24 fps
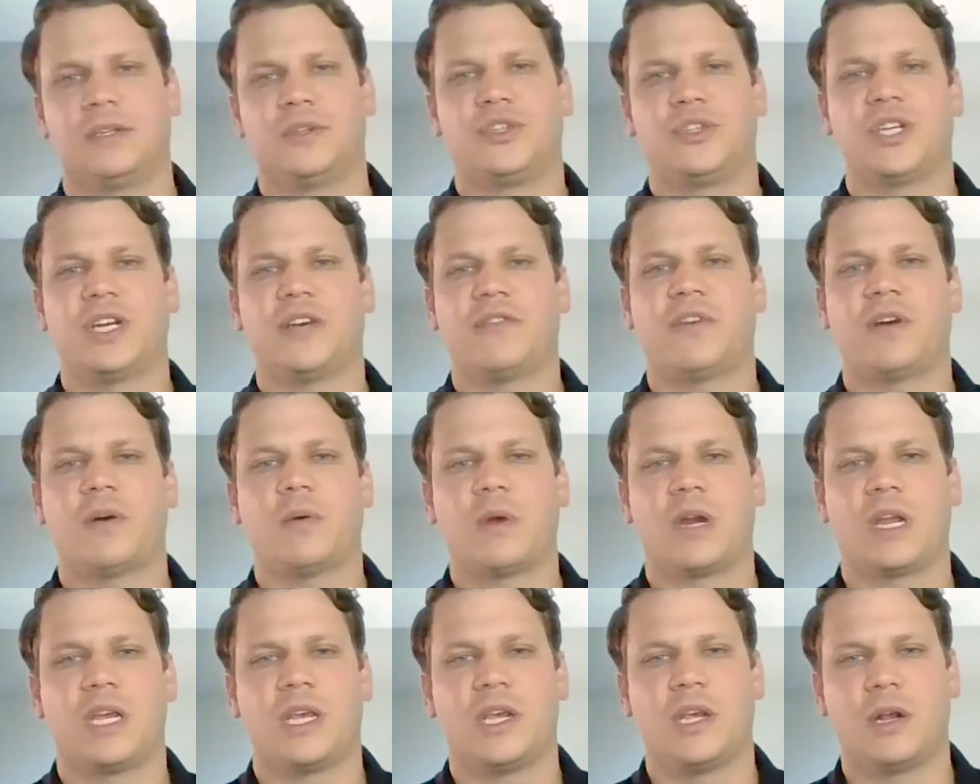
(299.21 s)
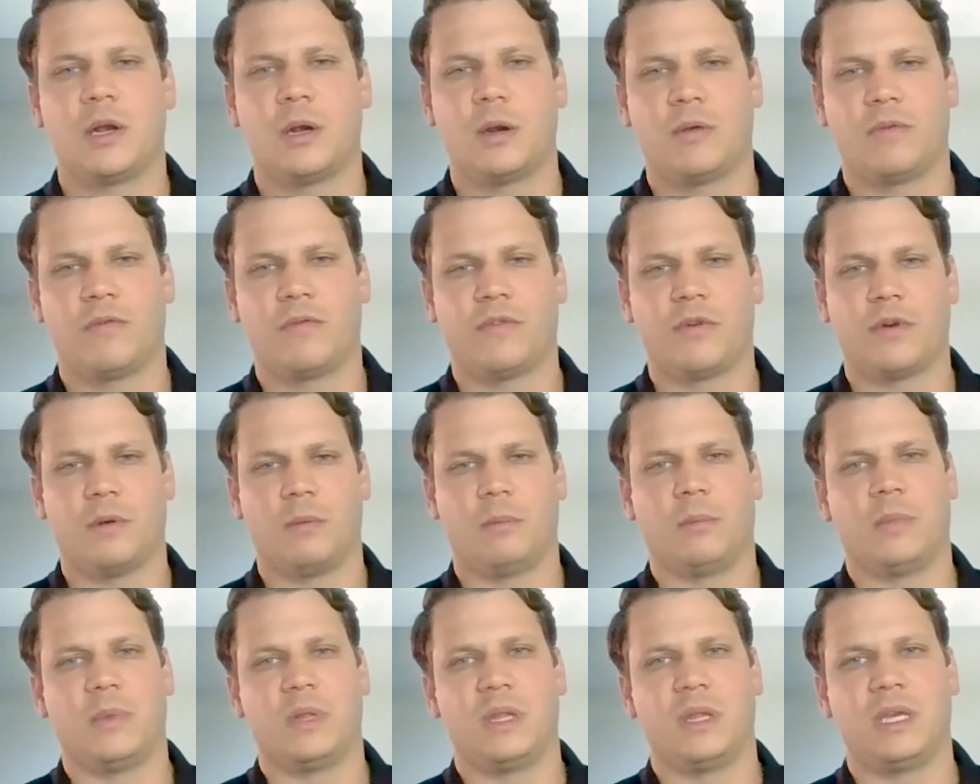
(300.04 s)
Jeff, I want to hear
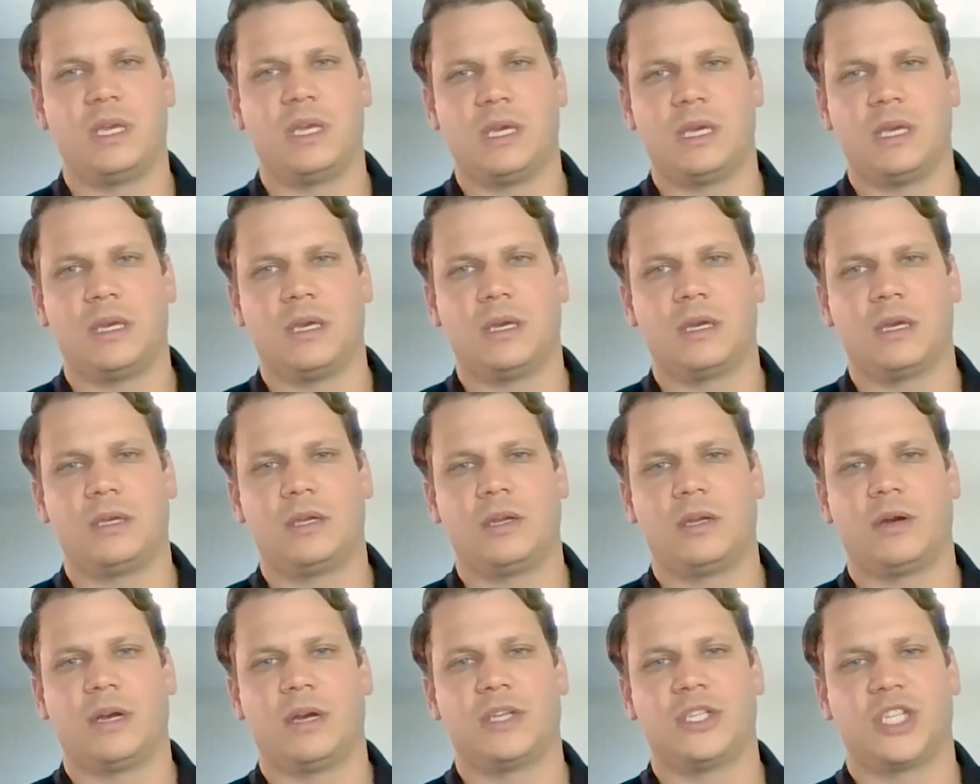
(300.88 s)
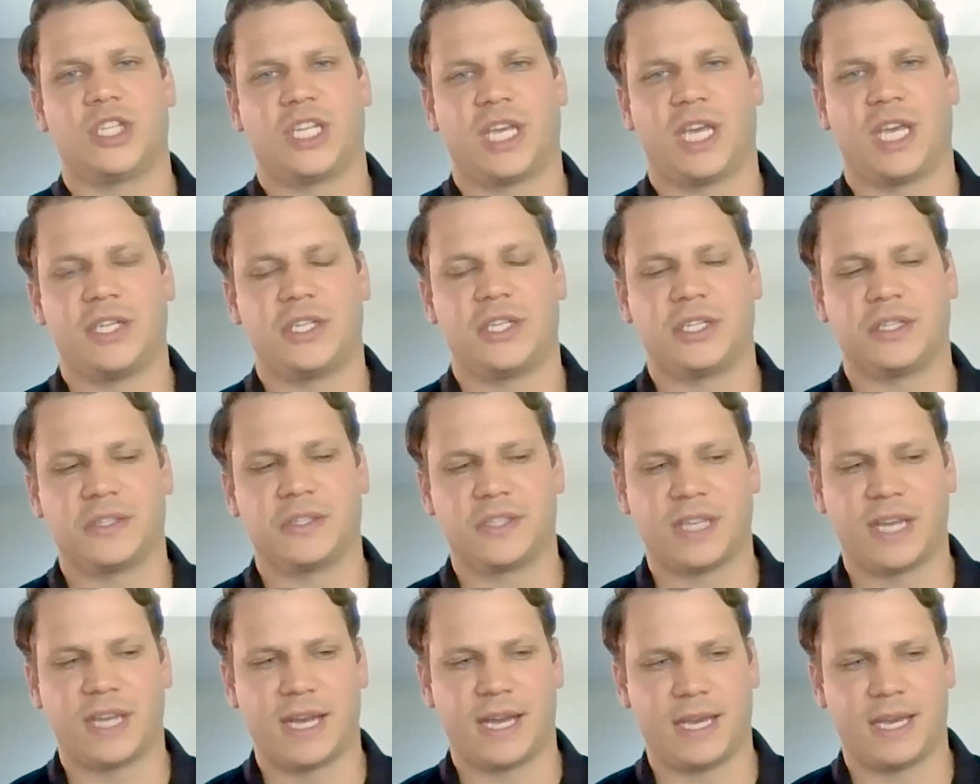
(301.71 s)
from the education
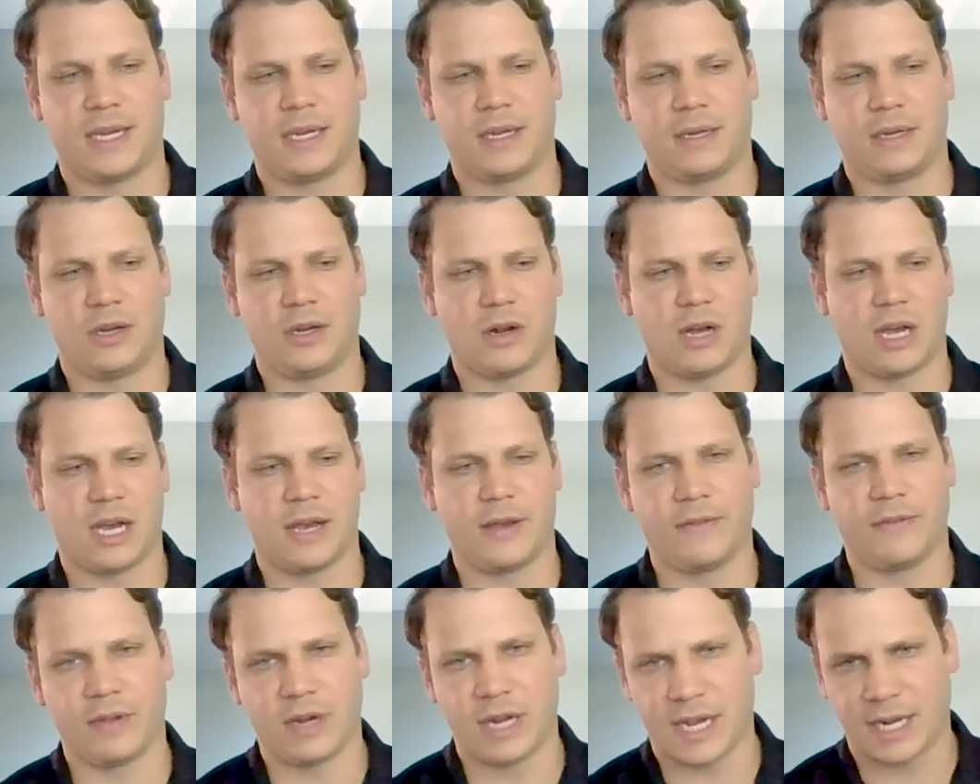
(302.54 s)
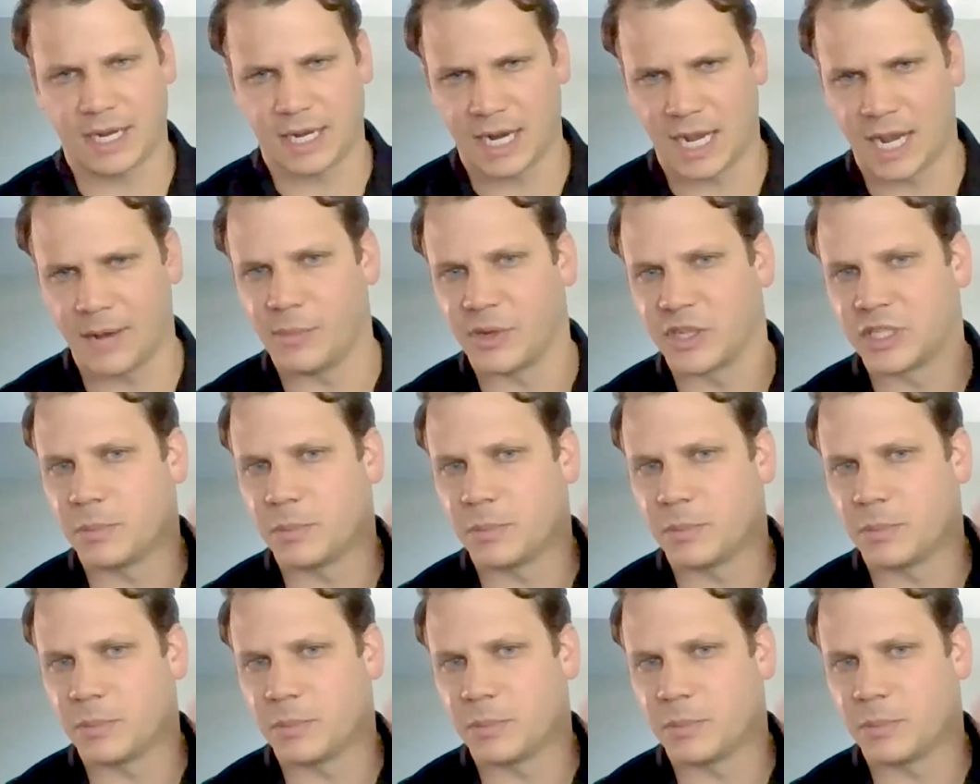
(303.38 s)
side, and I have an economics